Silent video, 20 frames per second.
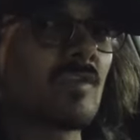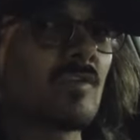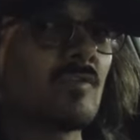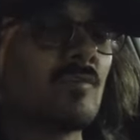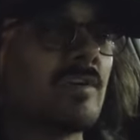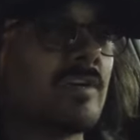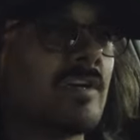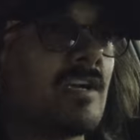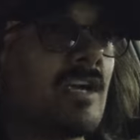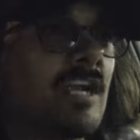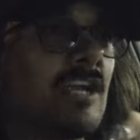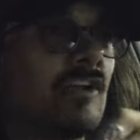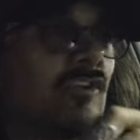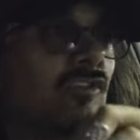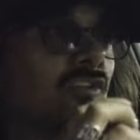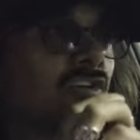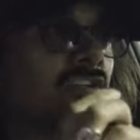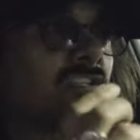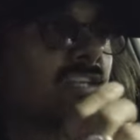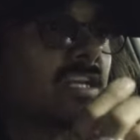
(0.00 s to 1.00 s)
where it
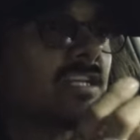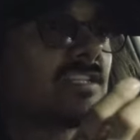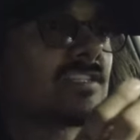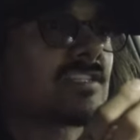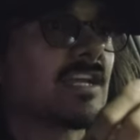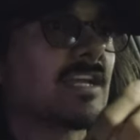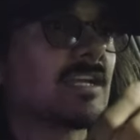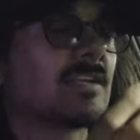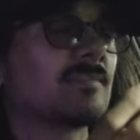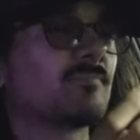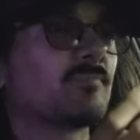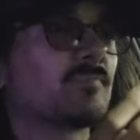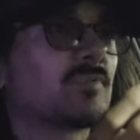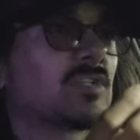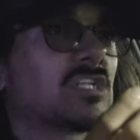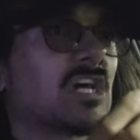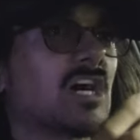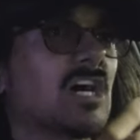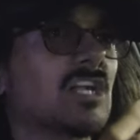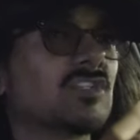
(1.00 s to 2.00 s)
looks like it's like
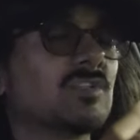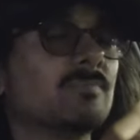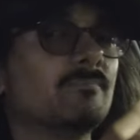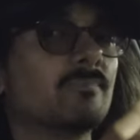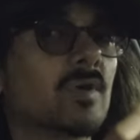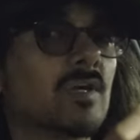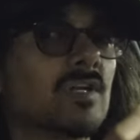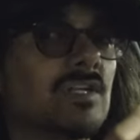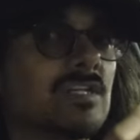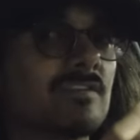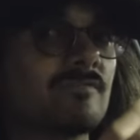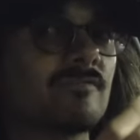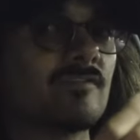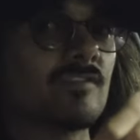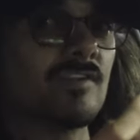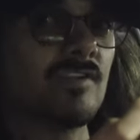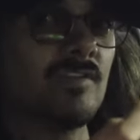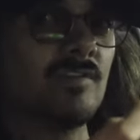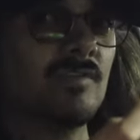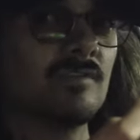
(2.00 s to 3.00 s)
dodge and burning
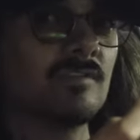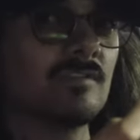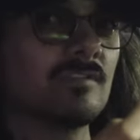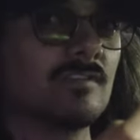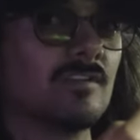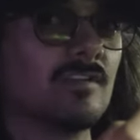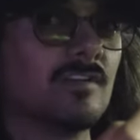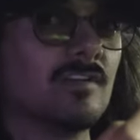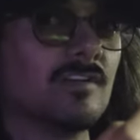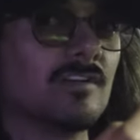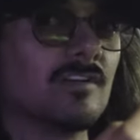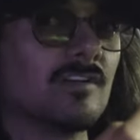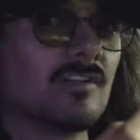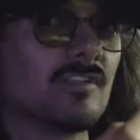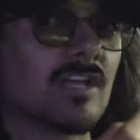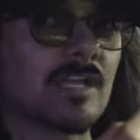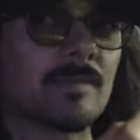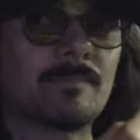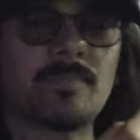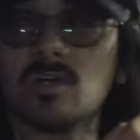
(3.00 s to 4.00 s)
for you. Yeah.
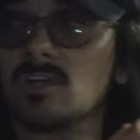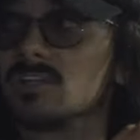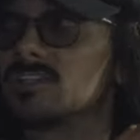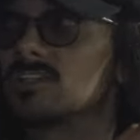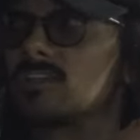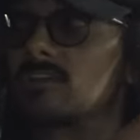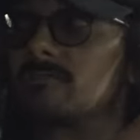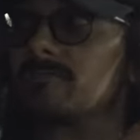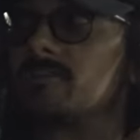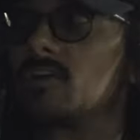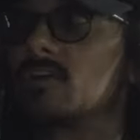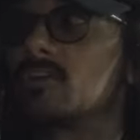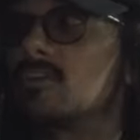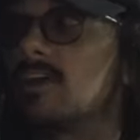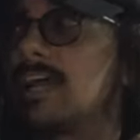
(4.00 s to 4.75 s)
Like parts of the photo